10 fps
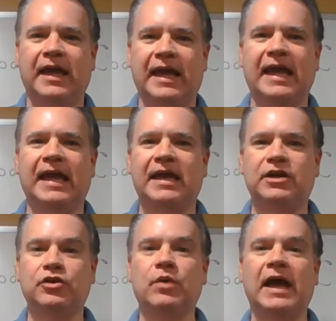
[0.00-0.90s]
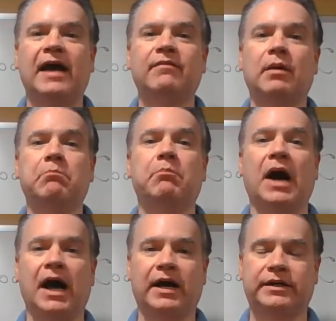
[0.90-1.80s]
and you have a
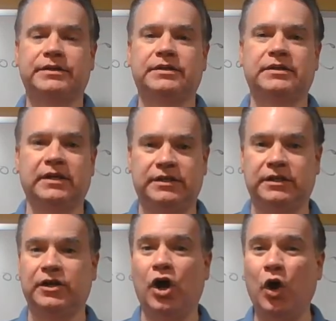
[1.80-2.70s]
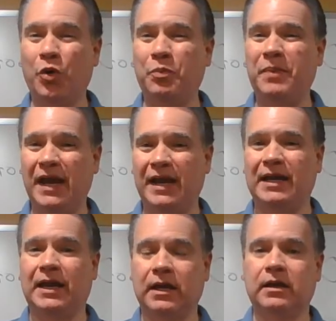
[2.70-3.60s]
box. It's an
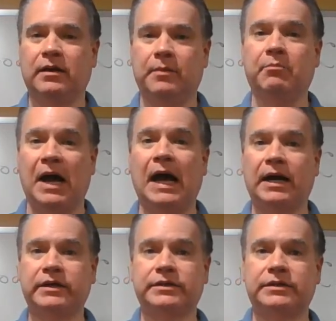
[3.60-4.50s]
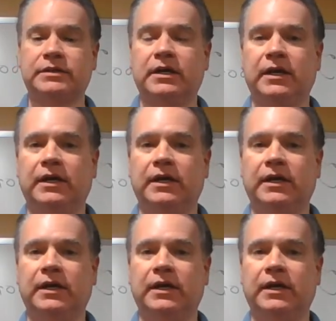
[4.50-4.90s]
opaque box.